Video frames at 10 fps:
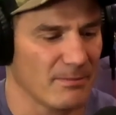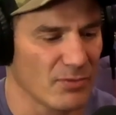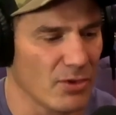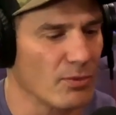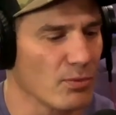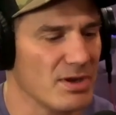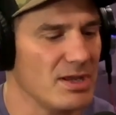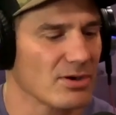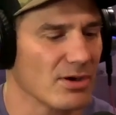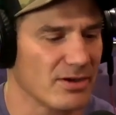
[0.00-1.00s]
the
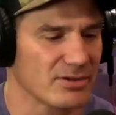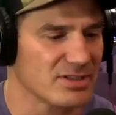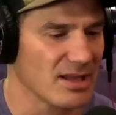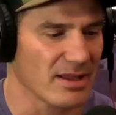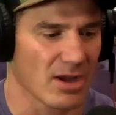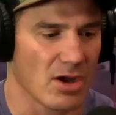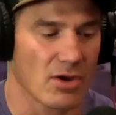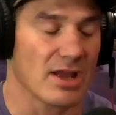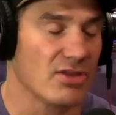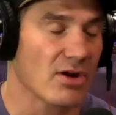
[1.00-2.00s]
reader understand, like,
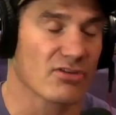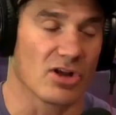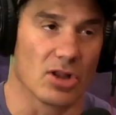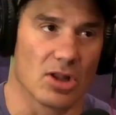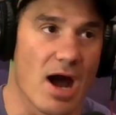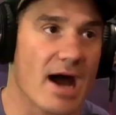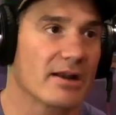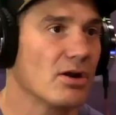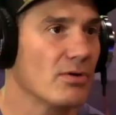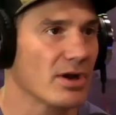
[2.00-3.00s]
okay, there's a
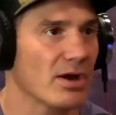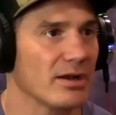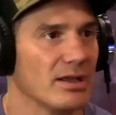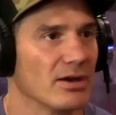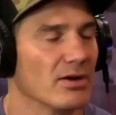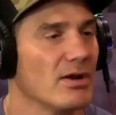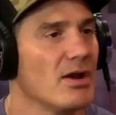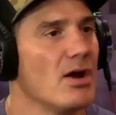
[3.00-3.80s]
lot going on here